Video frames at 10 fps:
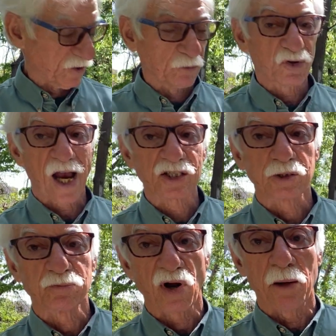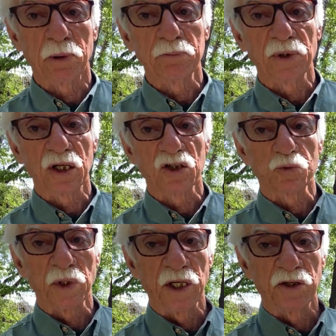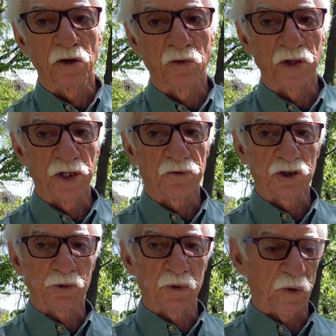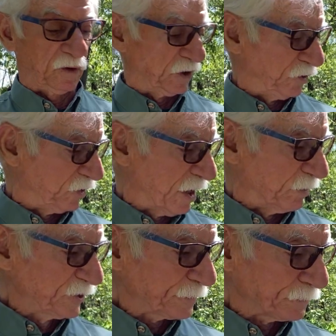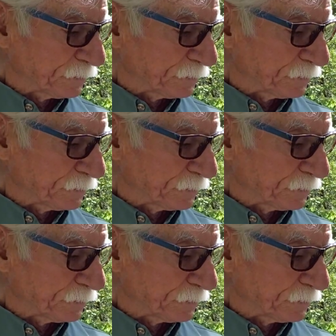subtraction problem because we need to know the difference between the two numbers.